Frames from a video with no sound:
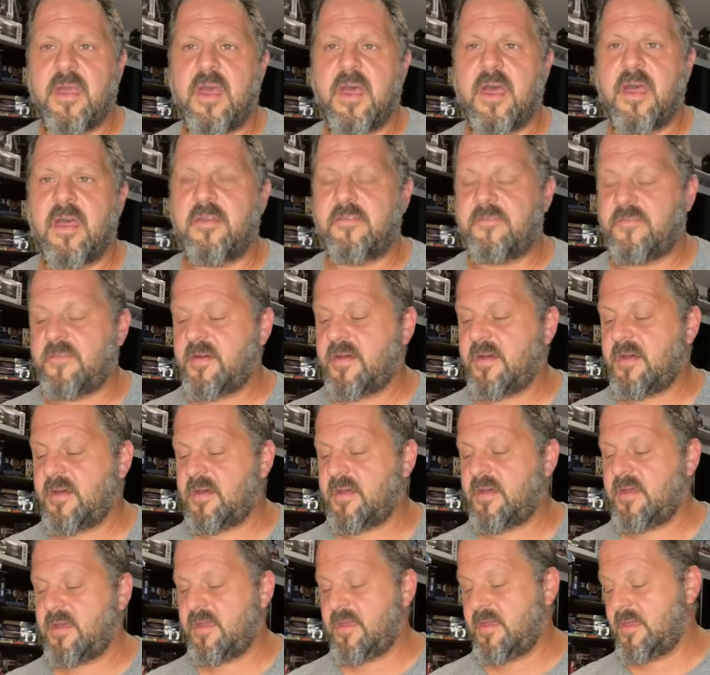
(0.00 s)
I've
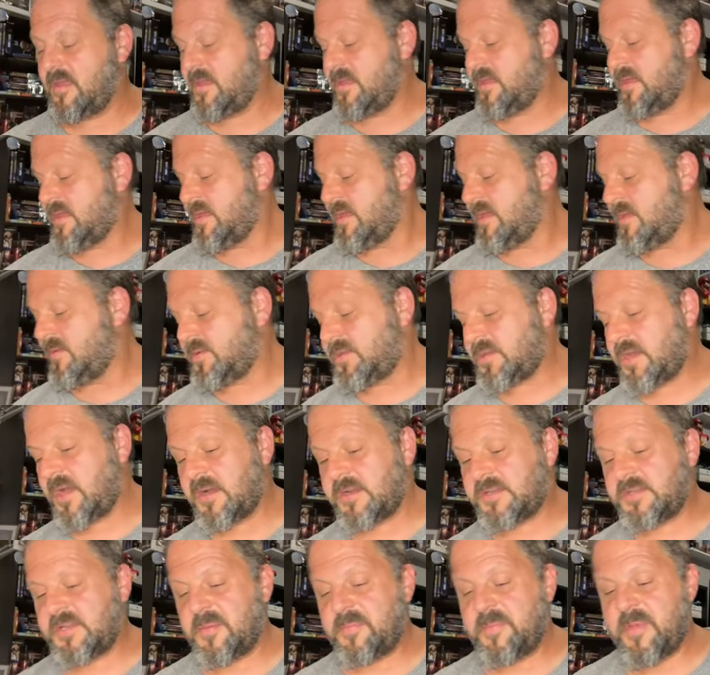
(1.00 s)

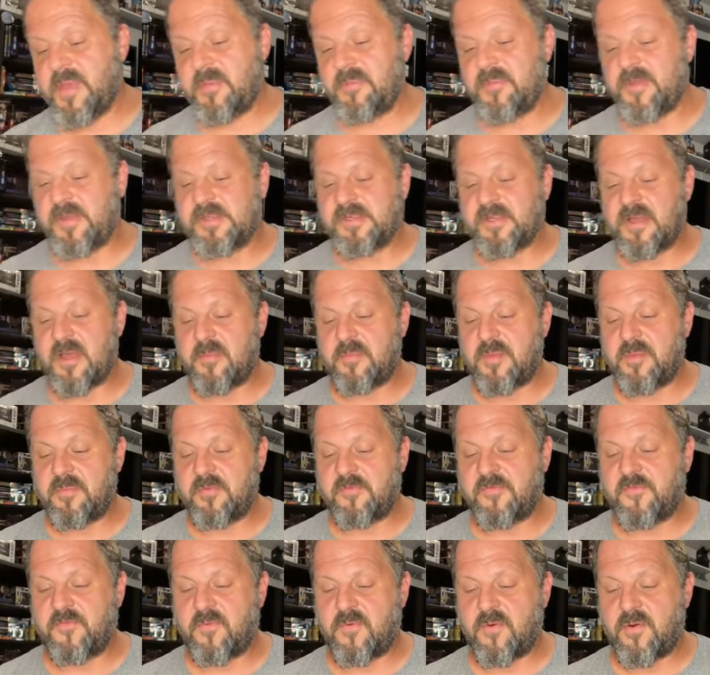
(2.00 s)
talked up 8-Bit Zombie
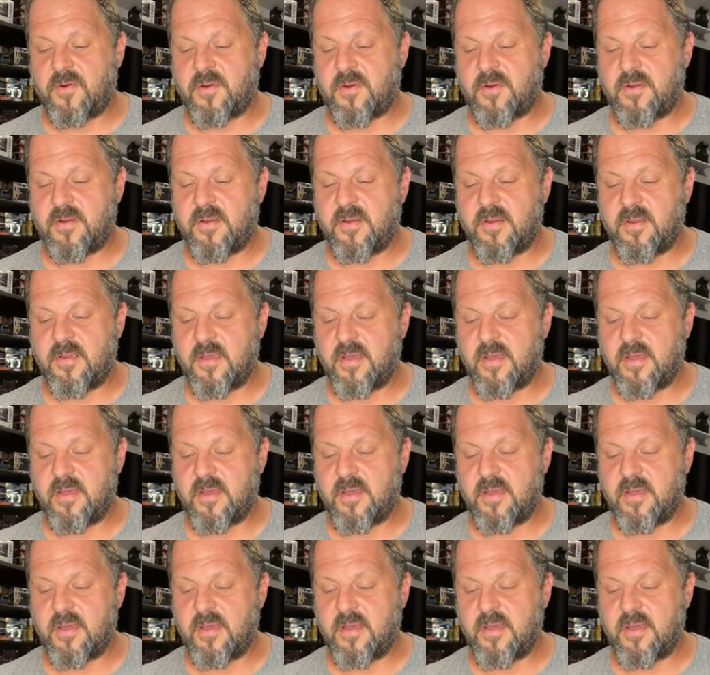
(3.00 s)
before.